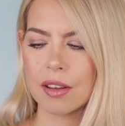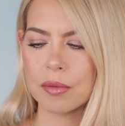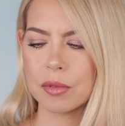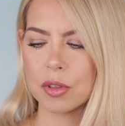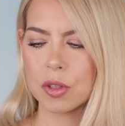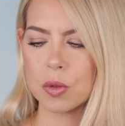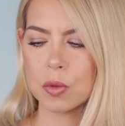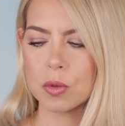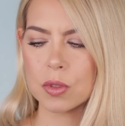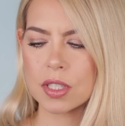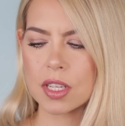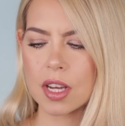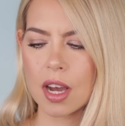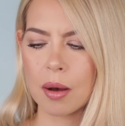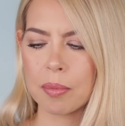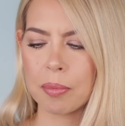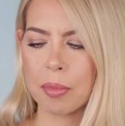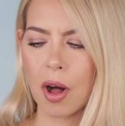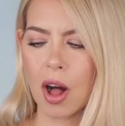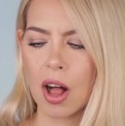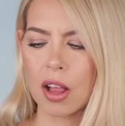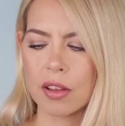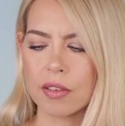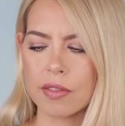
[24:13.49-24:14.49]
used up
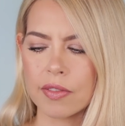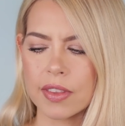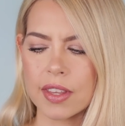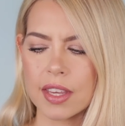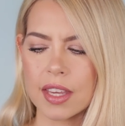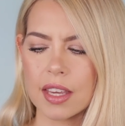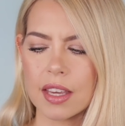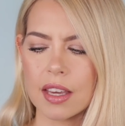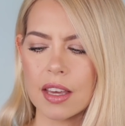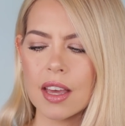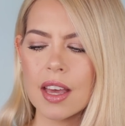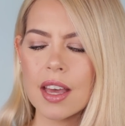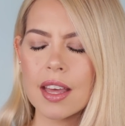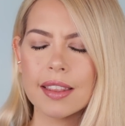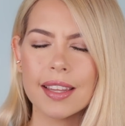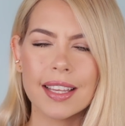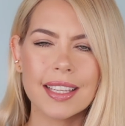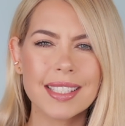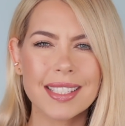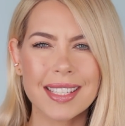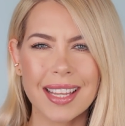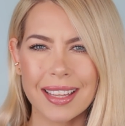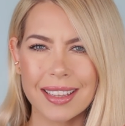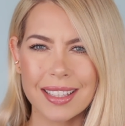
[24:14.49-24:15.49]
all of the
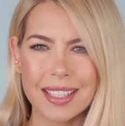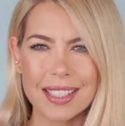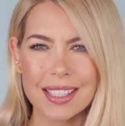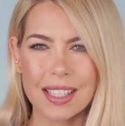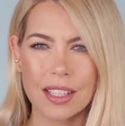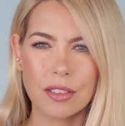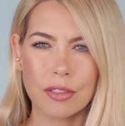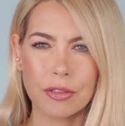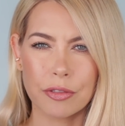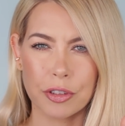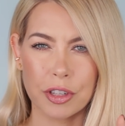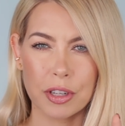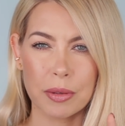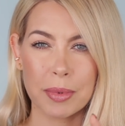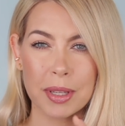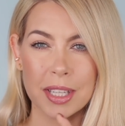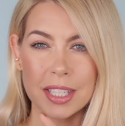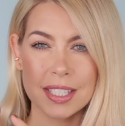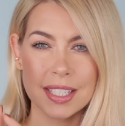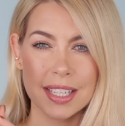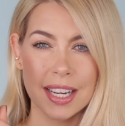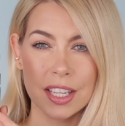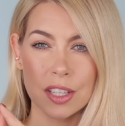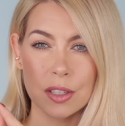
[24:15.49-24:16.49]
they send these little
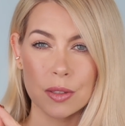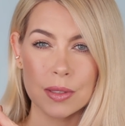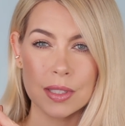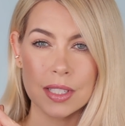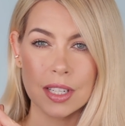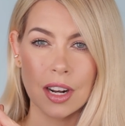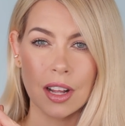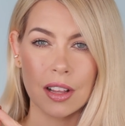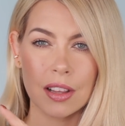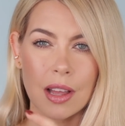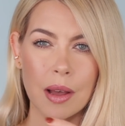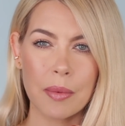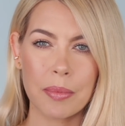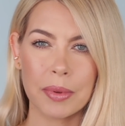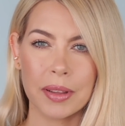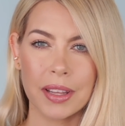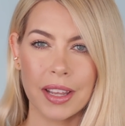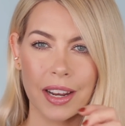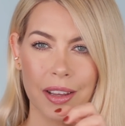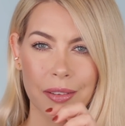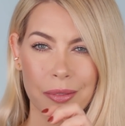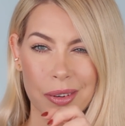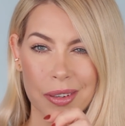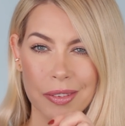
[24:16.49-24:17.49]
freebies and I used it all up and
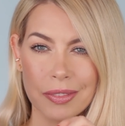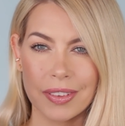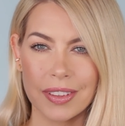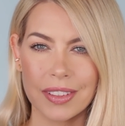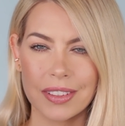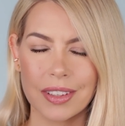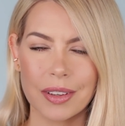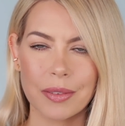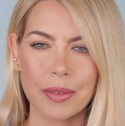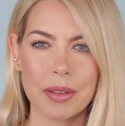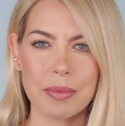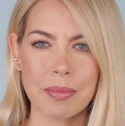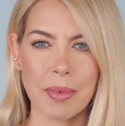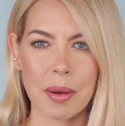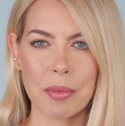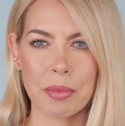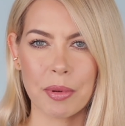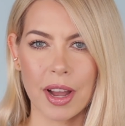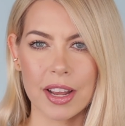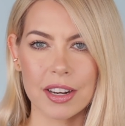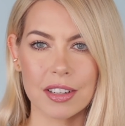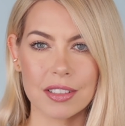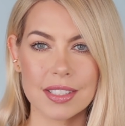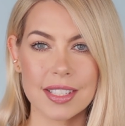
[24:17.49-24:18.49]
then I refilled it with my
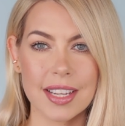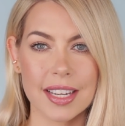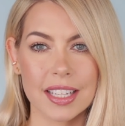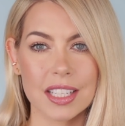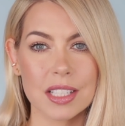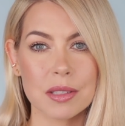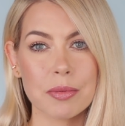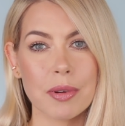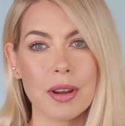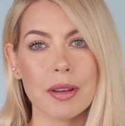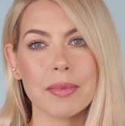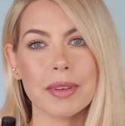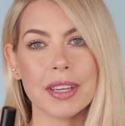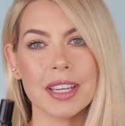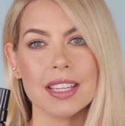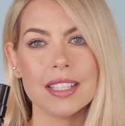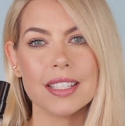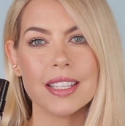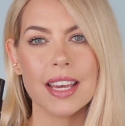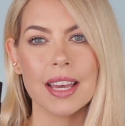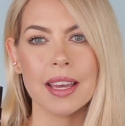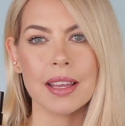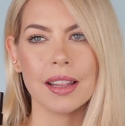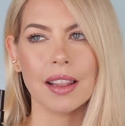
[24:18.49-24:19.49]
bridal setting spray
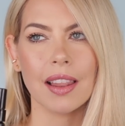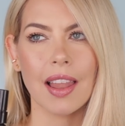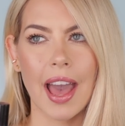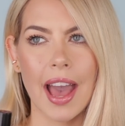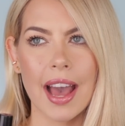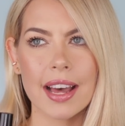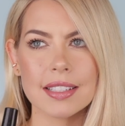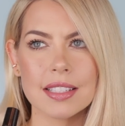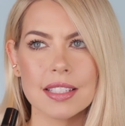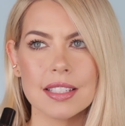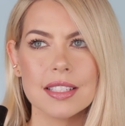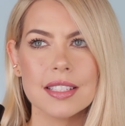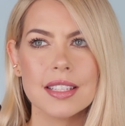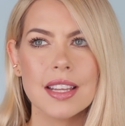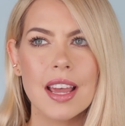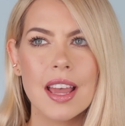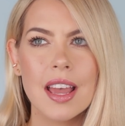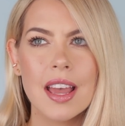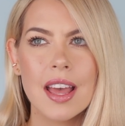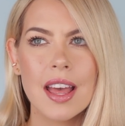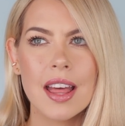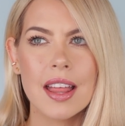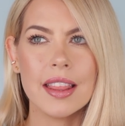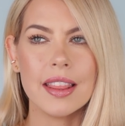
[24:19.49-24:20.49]
because it lasts
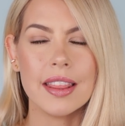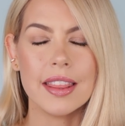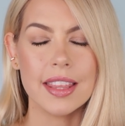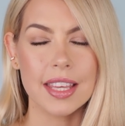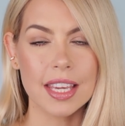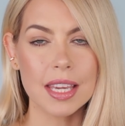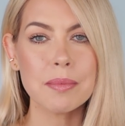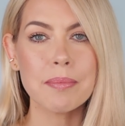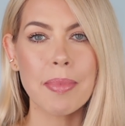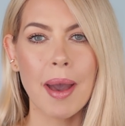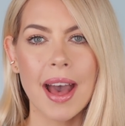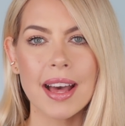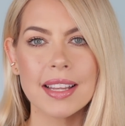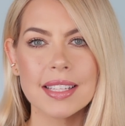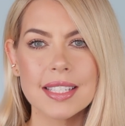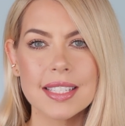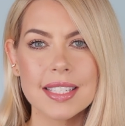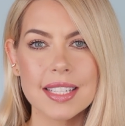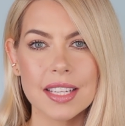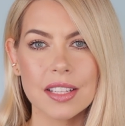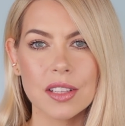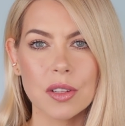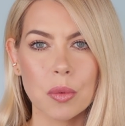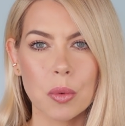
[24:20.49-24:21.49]
the
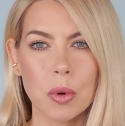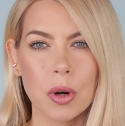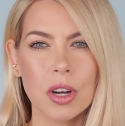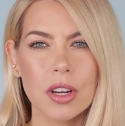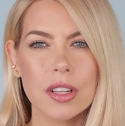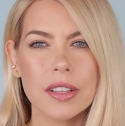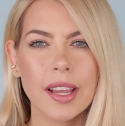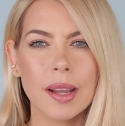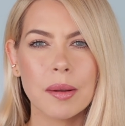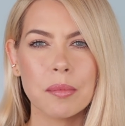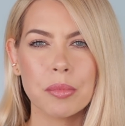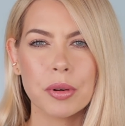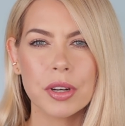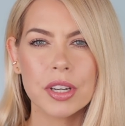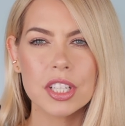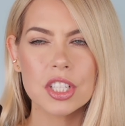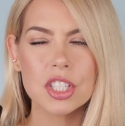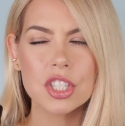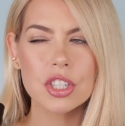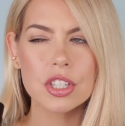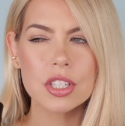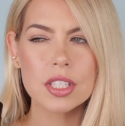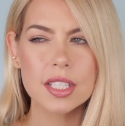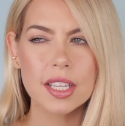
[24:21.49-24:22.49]
best in the world. I'm pretty
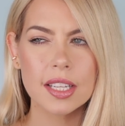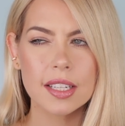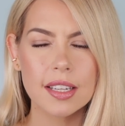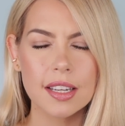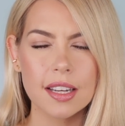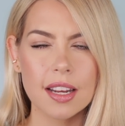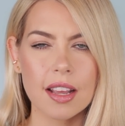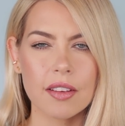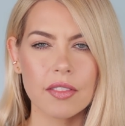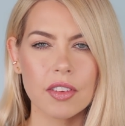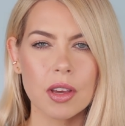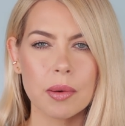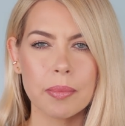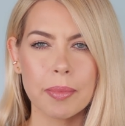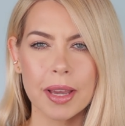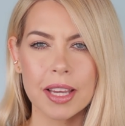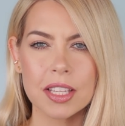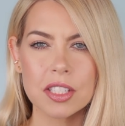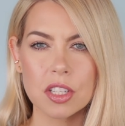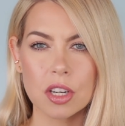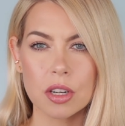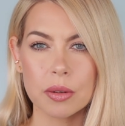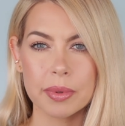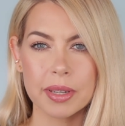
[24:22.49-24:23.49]
sure Skindinavia
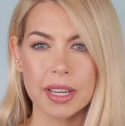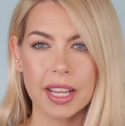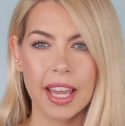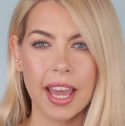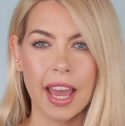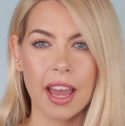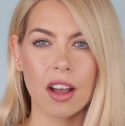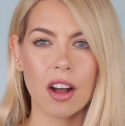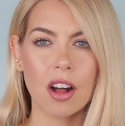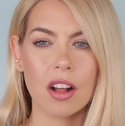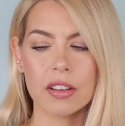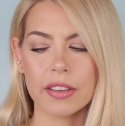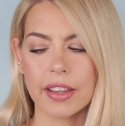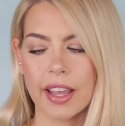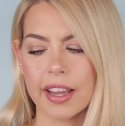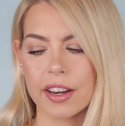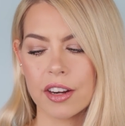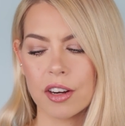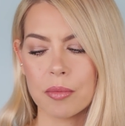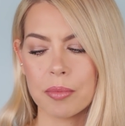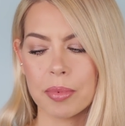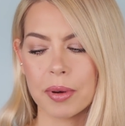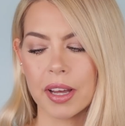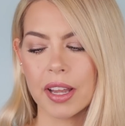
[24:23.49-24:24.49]
makes Urban Decay All
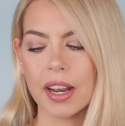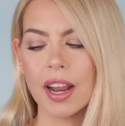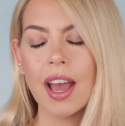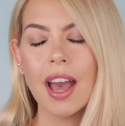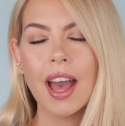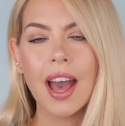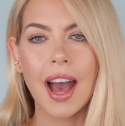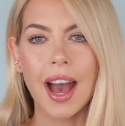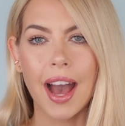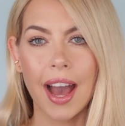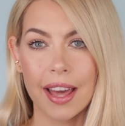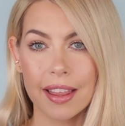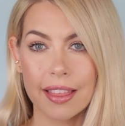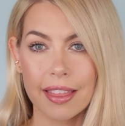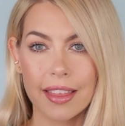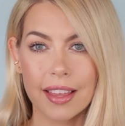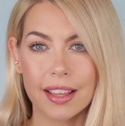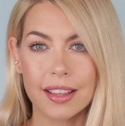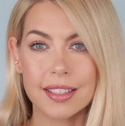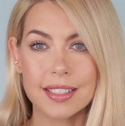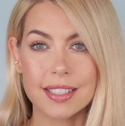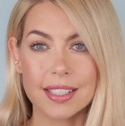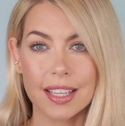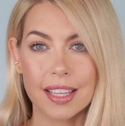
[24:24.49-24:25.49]
Nighter, but I
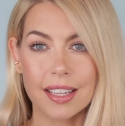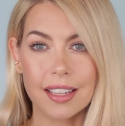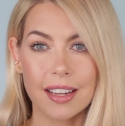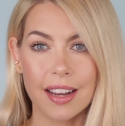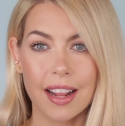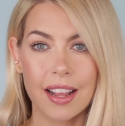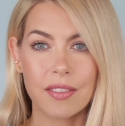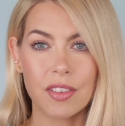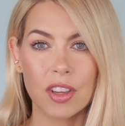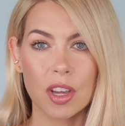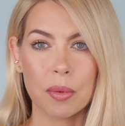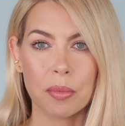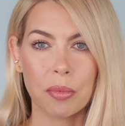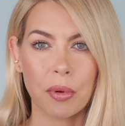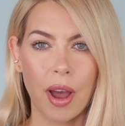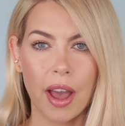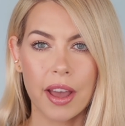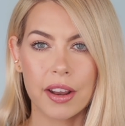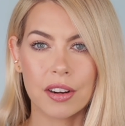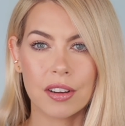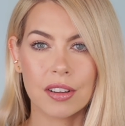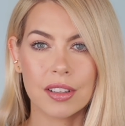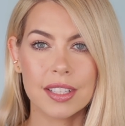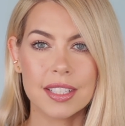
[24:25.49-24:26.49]
think the Skindinavia
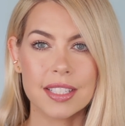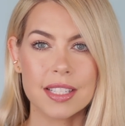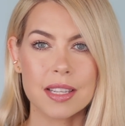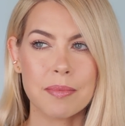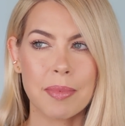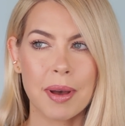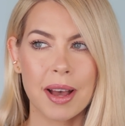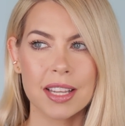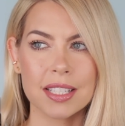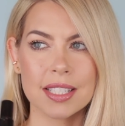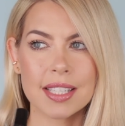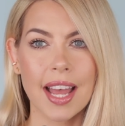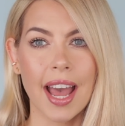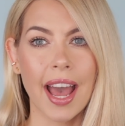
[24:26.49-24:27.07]
Bridal is the best.